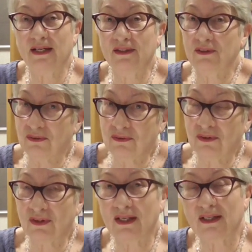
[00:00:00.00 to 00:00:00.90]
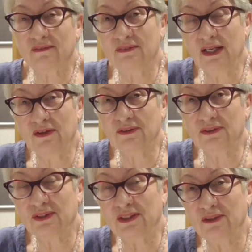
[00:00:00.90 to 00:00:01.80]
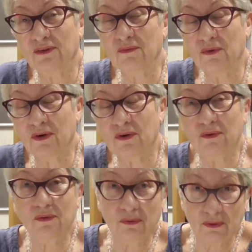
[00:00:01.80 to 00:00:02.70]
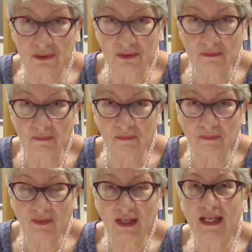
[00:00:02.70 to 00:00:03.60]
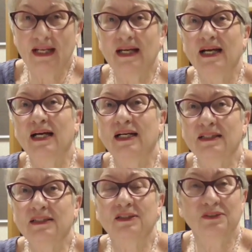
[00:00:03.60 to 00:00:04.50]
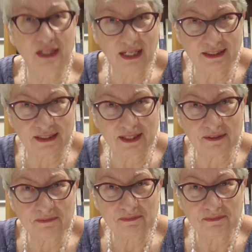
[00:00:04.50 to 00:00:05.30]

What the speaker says: And the two that I really concentrated on were autism and dyslexia.